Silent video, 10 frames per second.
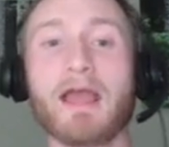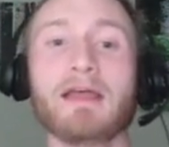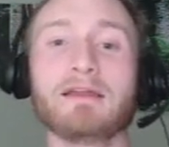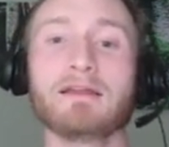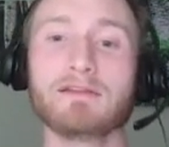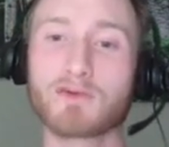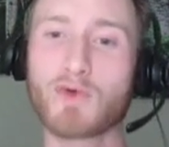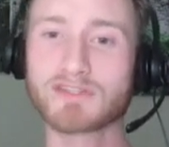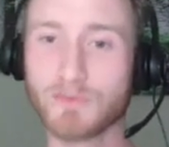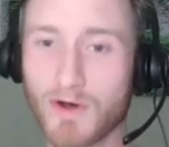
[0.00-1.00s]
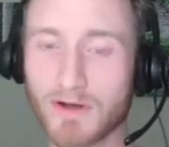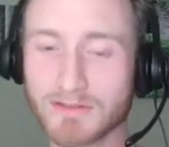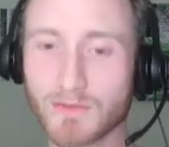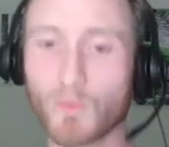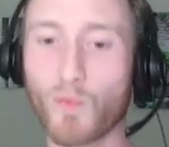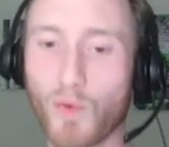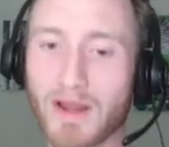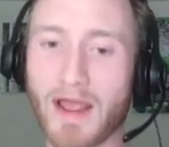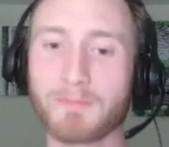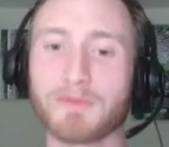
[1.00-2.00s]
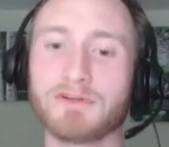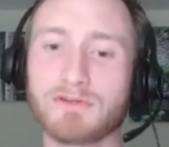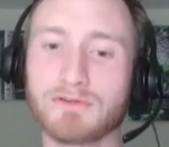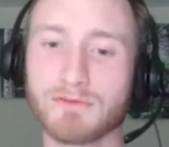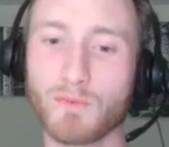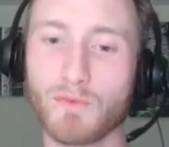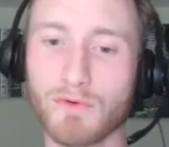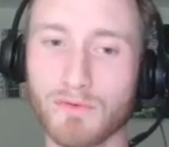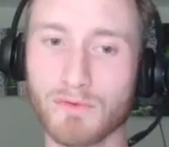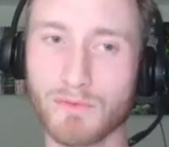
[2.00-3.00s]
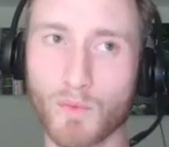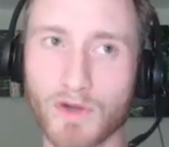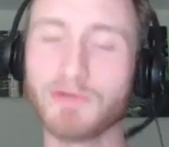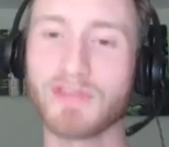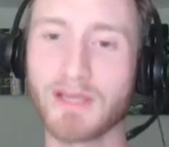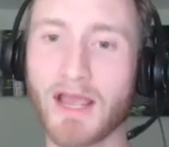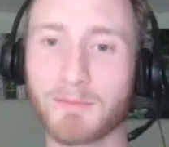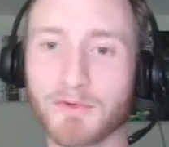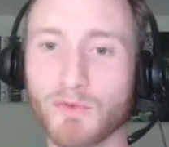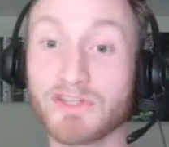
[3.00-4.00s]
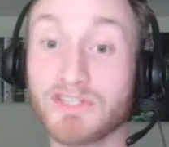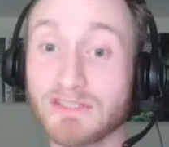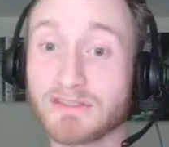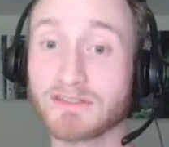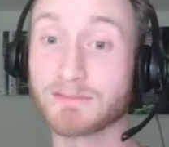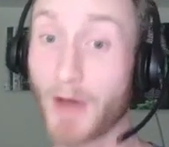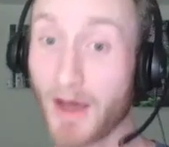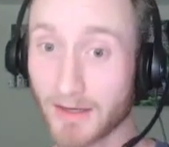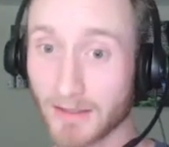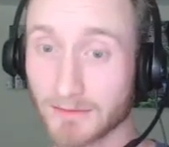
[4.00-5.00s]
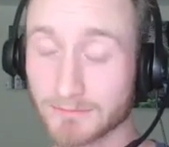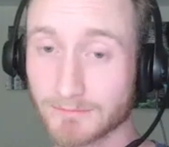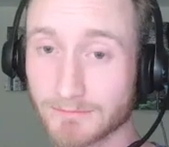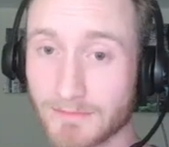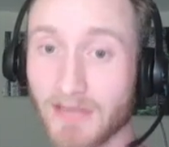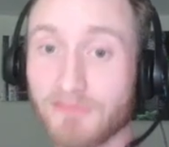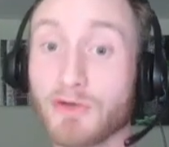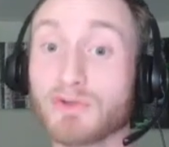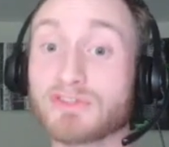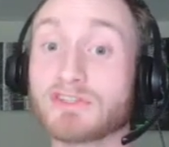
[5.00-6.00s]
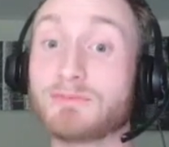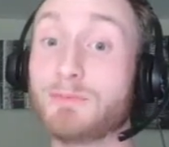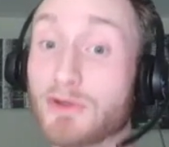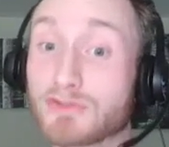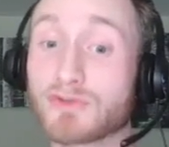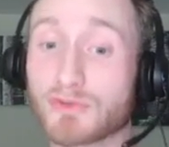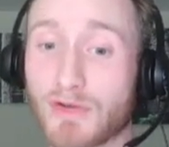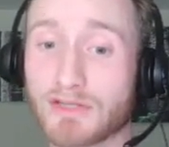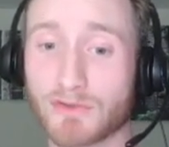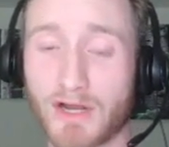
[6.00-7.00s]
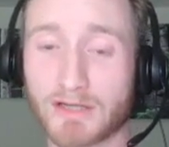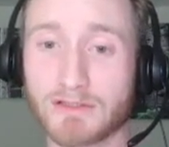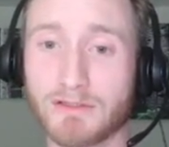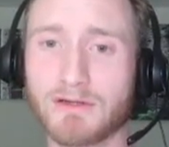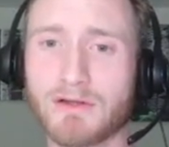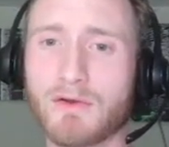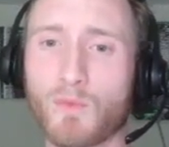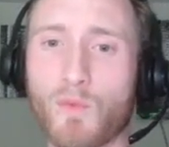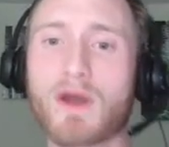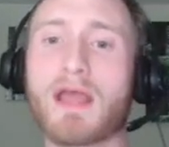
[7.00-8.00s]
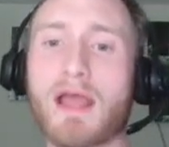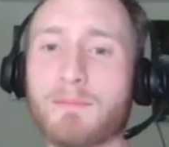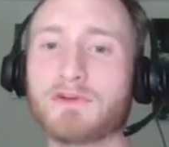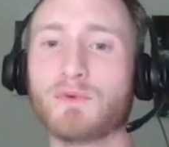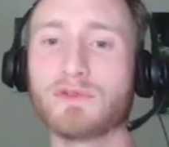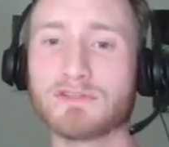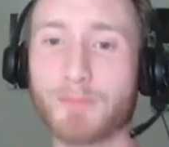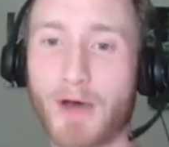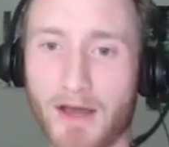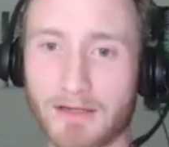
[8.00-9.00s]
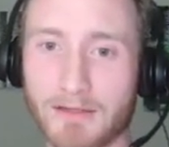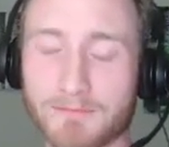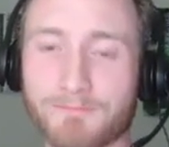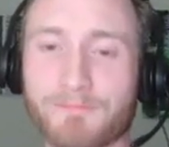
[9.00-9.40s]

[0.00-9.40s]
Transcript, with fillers: And the question was, what happened? What do you think happened with Jesus's body? It hmm. was a spiritual resurrection. What happened with his body?